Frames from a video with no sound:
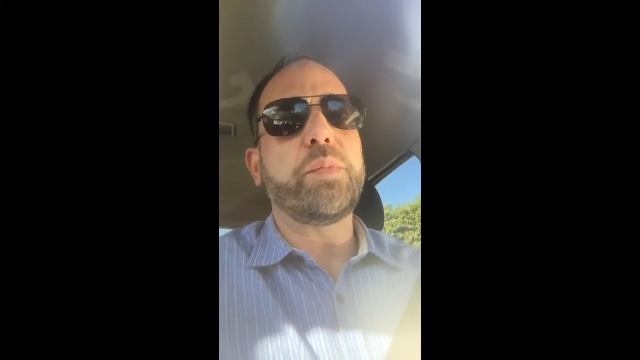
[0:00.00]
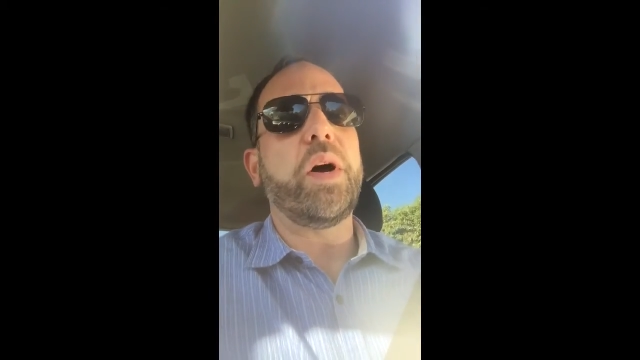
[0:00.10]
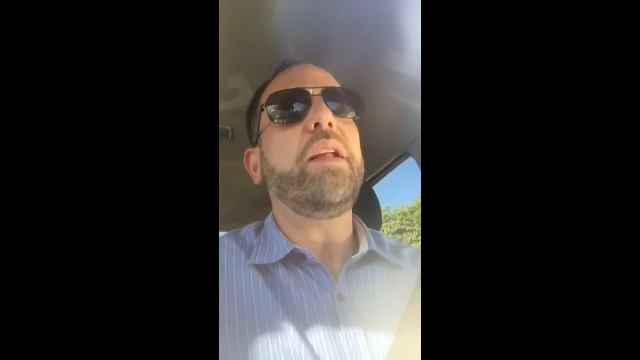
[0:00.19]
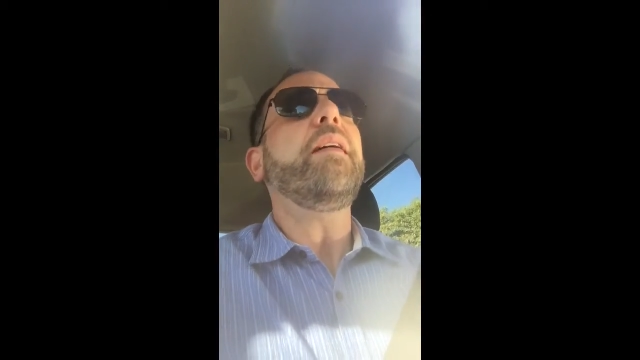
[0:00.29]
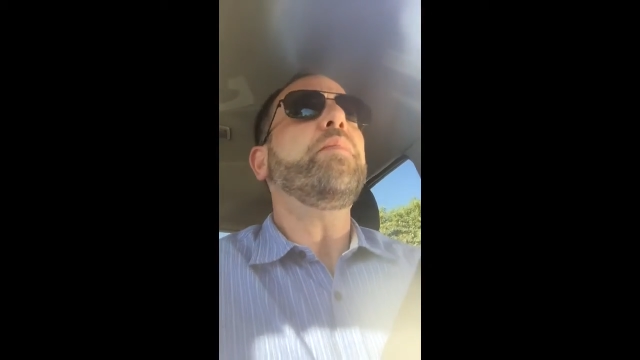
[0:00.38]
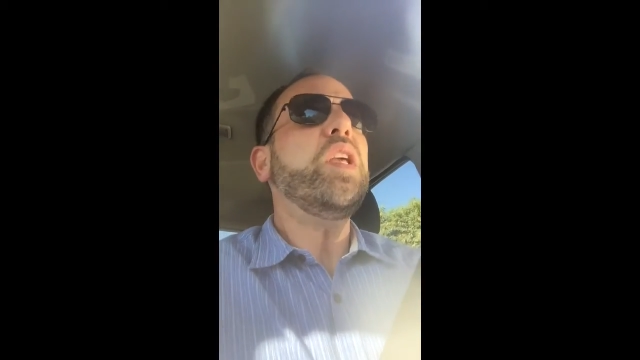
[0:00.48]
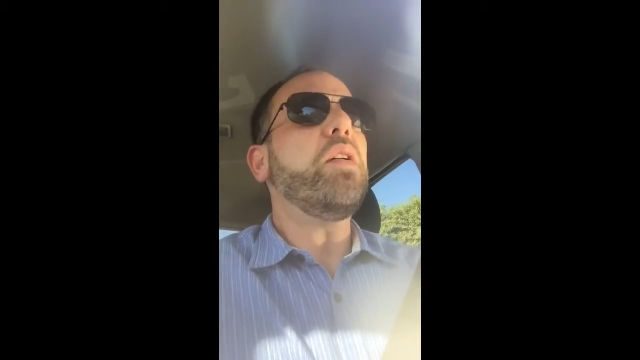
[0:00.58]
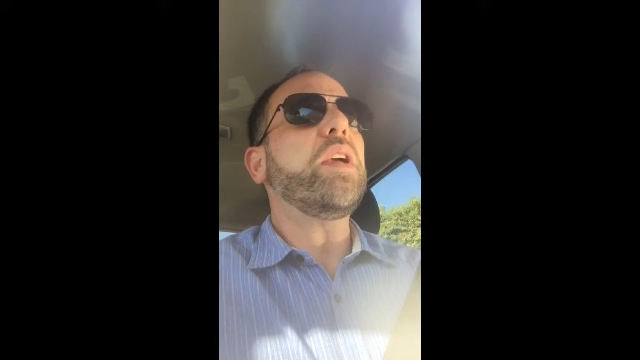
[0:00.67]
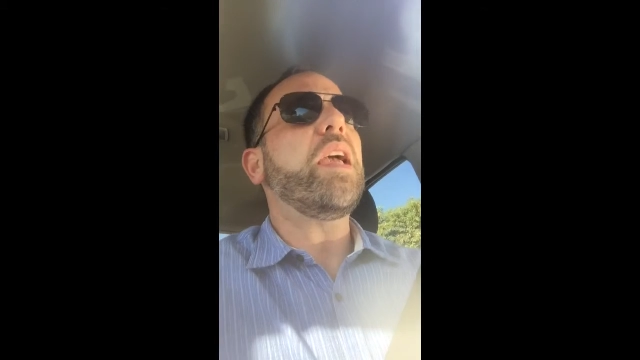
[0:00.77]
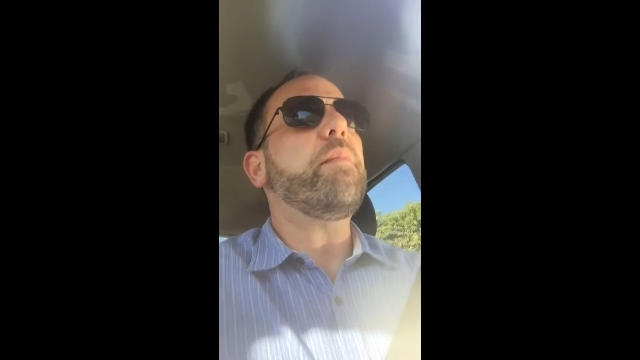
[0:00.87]
But,
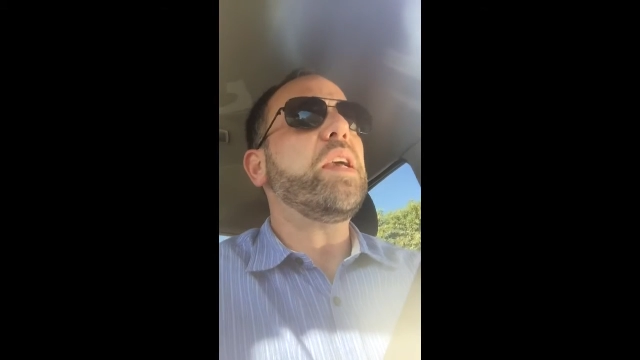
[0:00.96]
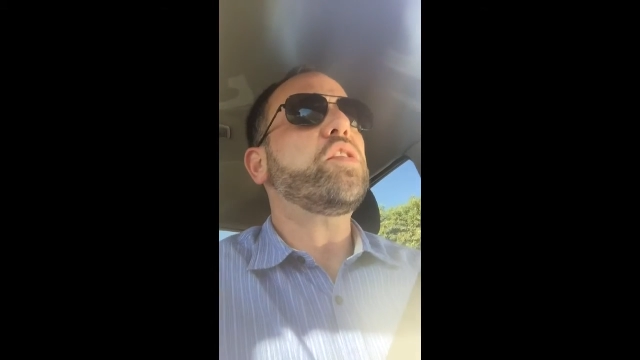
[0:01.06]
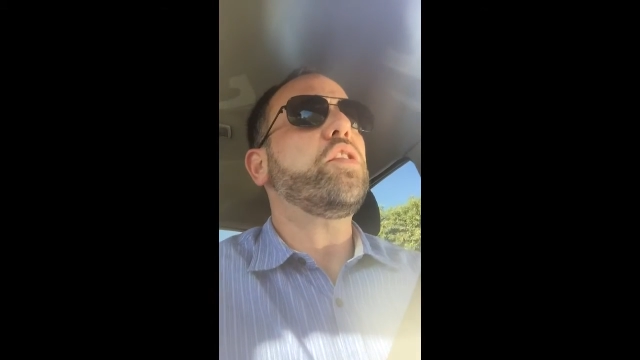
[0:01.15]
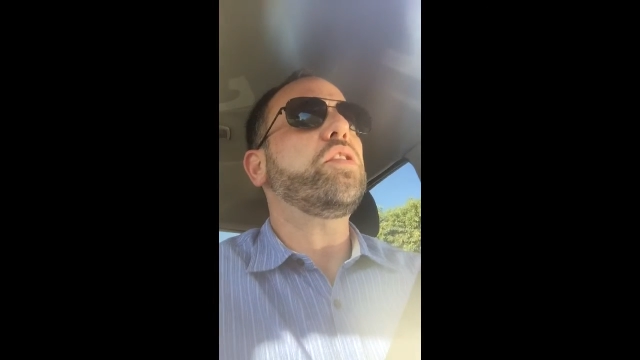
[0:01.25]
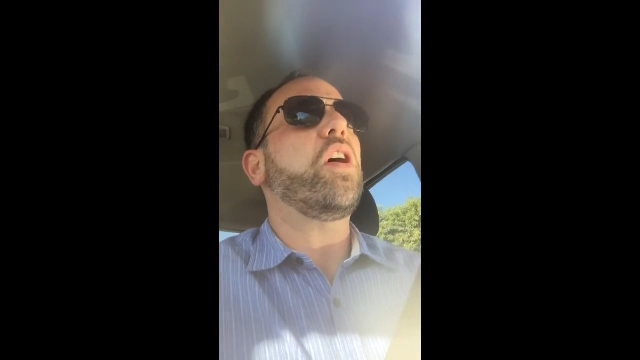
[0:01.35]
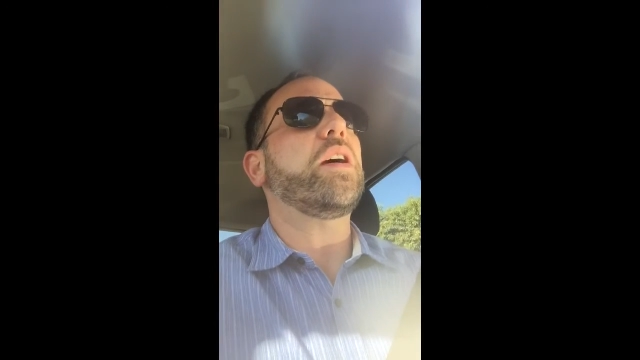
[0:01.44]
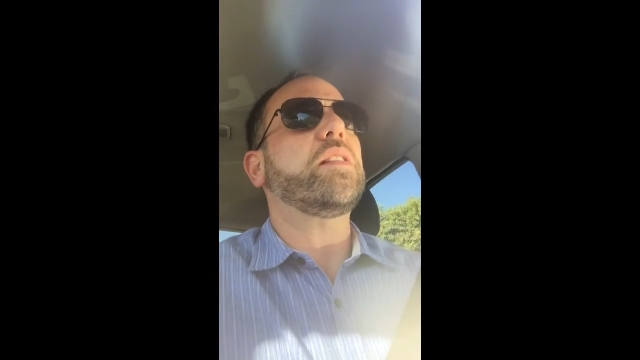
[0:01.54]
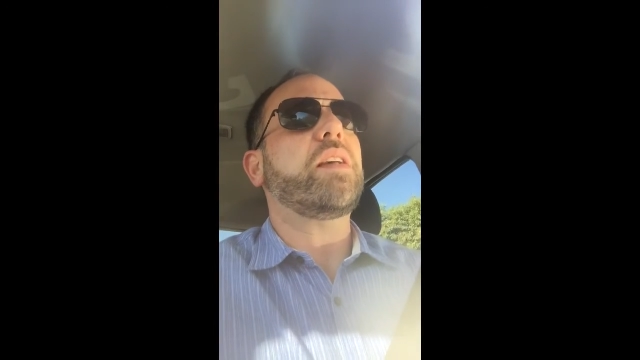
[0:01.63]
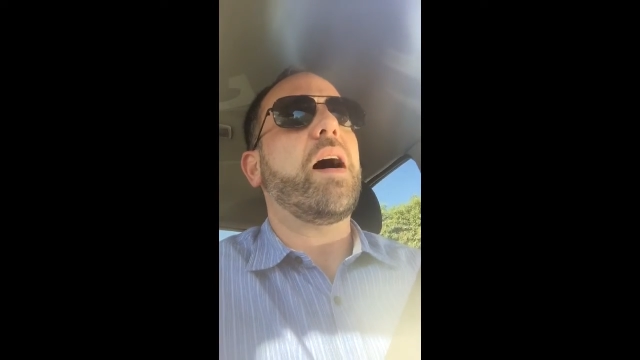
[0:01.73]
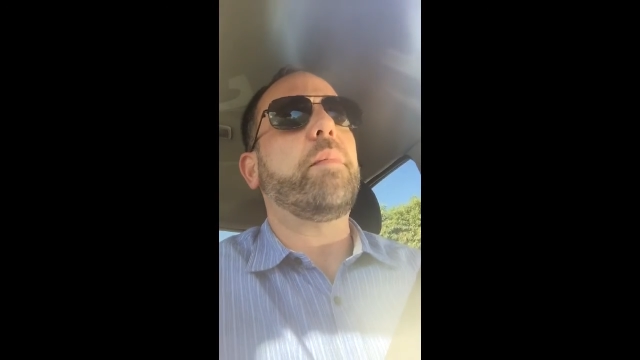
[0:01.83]
again, make sure your dog is
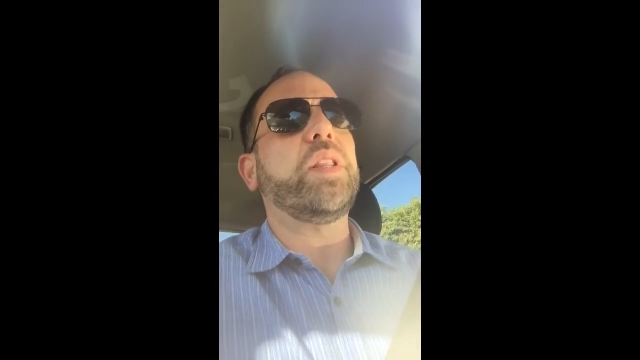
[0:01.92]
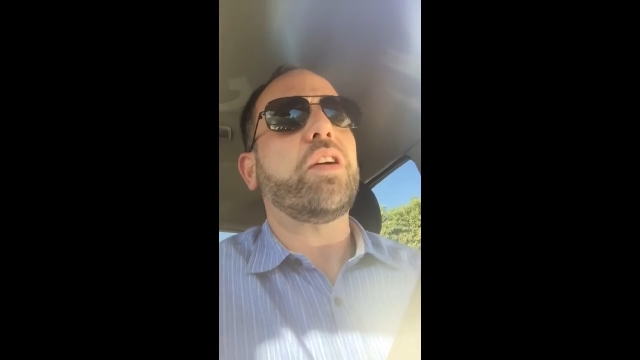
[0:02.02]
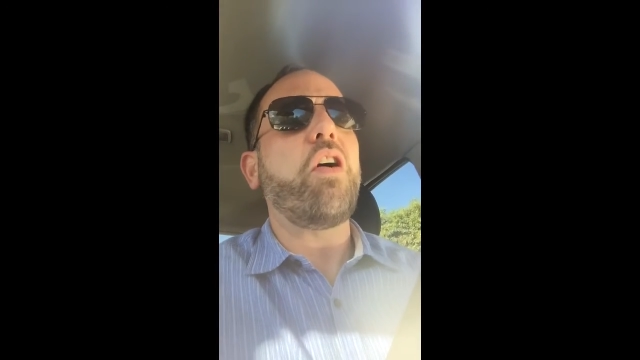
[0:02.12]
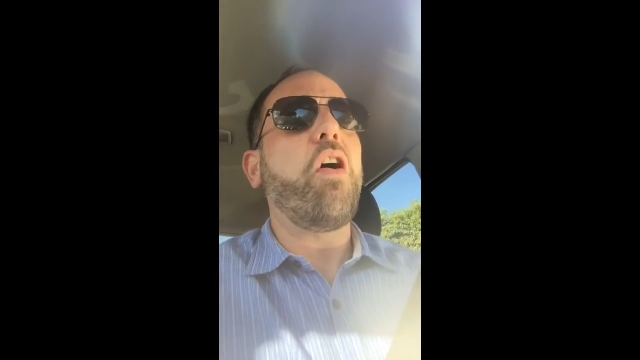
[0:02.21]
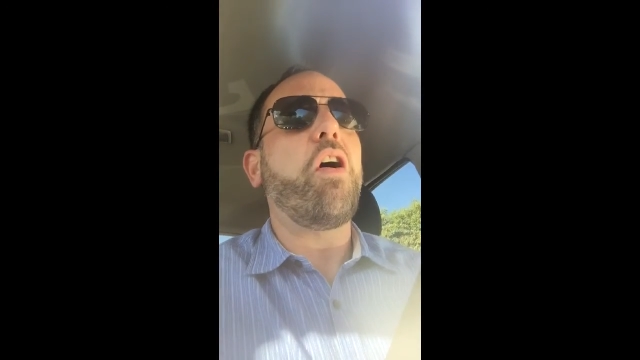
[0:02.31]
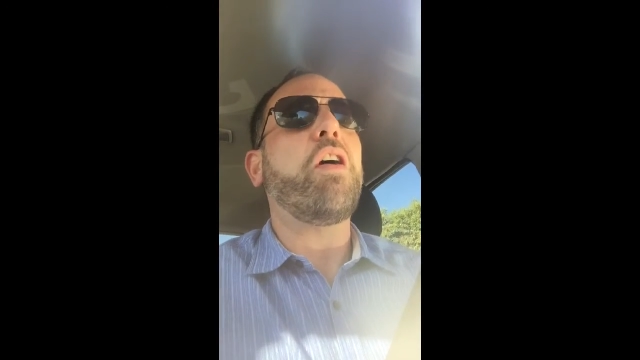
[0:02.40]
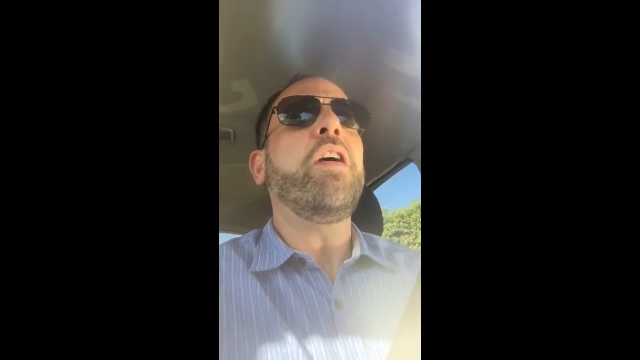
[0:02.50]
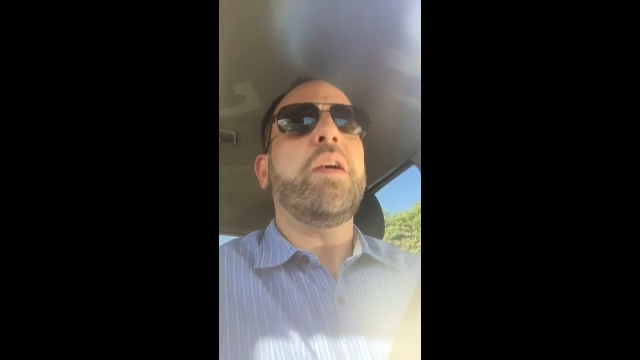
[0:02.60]
calm in the car.